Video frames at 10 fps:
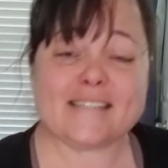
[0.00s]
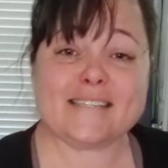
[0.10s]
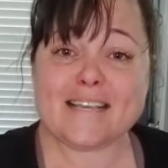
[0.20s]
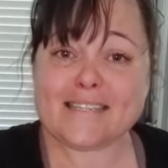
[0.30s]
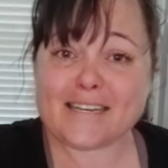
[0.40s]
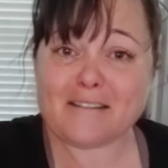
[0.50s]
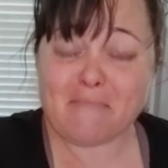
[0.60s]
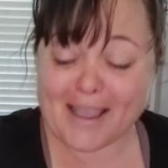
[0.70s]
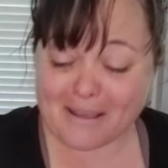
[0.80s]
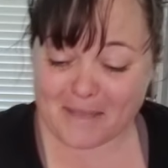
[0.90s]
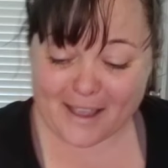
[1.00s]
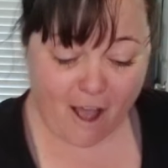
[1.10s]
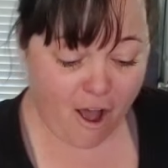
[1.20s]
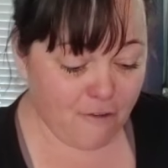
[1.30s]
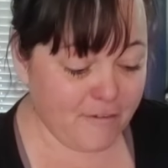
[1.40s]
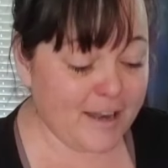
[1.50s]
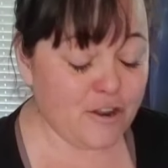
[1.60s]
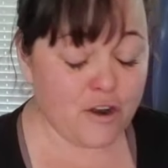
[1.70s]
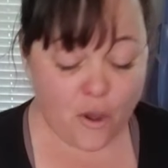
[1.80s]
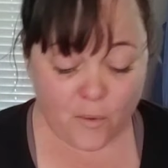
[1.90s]
seasoning making me cough, and
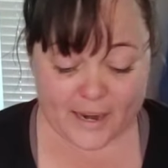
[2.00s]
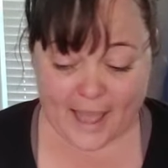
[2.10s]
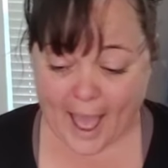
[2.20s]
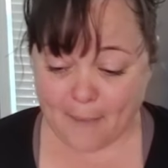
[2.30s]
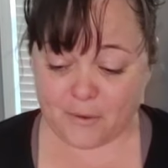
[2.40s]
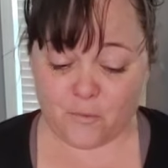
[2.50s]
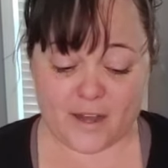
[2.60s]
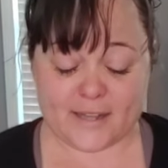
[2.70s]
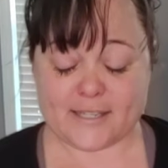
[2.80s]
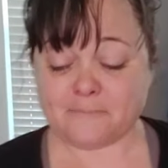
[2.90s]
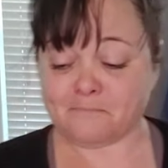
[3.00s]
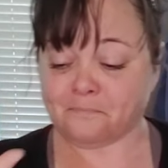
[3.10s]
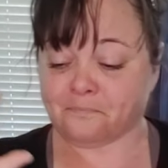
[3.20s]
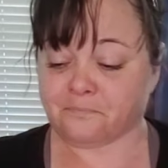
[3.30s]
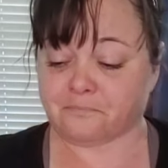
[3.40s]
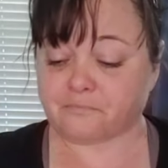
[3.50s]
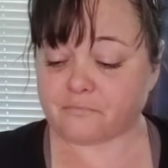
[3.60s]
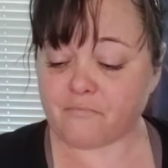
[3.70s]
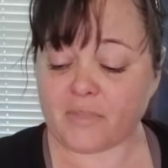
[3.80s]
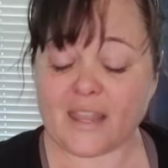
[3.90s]
you know what happened was,
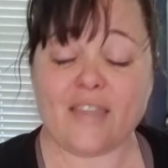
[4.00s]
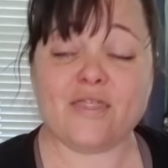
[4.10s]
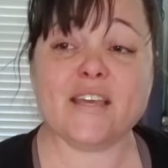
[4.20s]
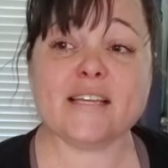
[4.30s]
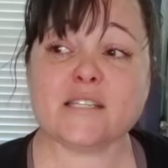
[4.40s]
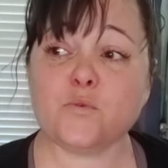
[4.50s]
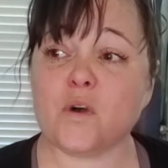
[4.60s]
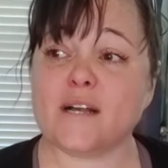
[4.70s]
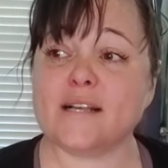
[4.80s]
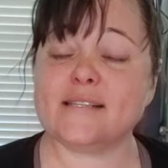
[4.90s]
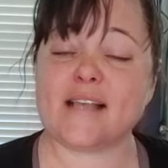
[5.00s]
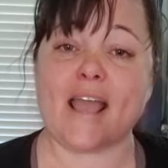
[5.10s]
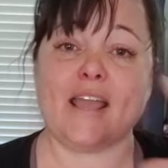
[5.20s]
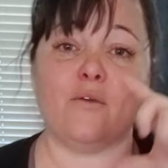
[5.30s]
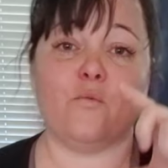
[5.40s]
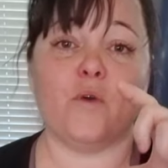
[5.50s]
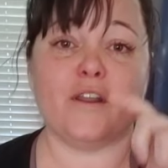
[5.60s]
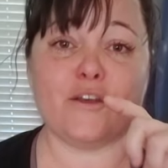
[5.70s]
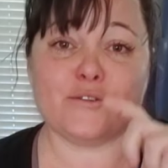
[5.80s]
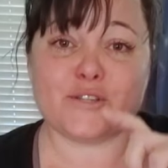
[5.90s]
this was one
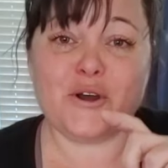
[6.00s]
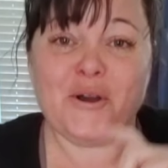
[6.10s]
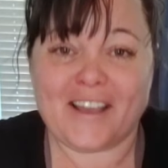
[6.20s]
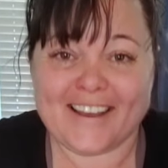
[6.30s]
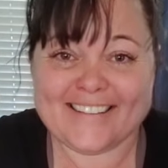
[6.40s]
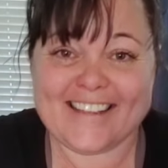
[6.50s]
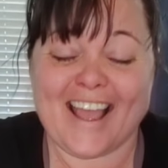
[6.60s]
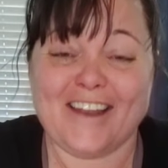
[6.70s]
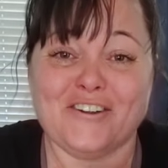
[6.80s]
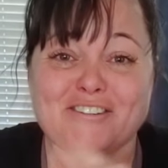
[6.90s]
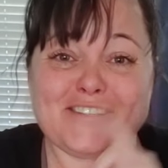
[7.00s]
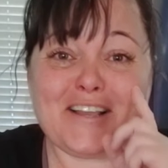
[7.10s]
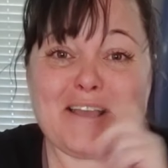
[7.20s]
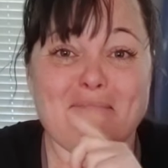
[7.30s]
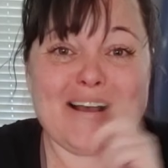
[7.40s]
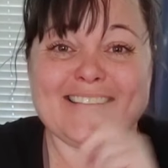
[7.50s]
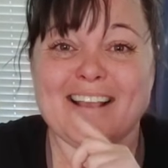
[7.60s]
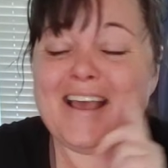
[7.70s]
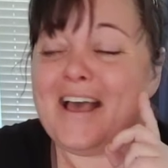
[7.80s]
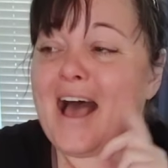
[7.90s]
of those little containers. Look at
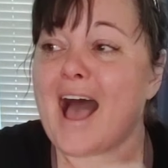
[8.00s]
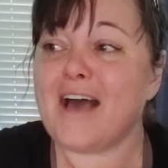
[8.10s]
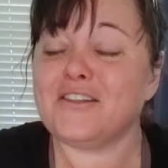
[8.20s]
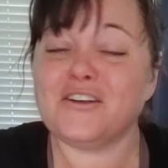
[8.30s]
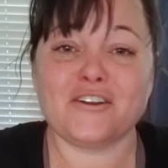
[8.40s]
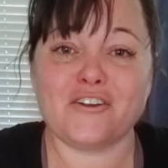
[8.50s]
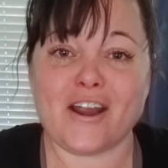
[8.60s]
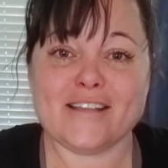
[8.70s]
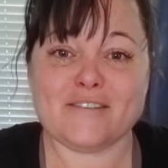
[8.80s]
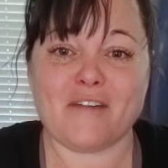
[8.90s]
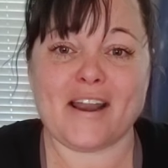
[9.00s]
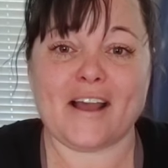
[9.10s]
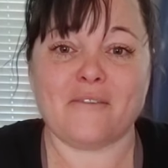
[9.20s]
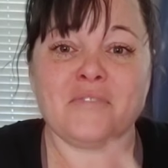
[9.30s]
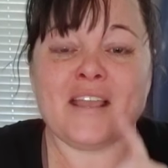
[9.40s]
I look crazy right now.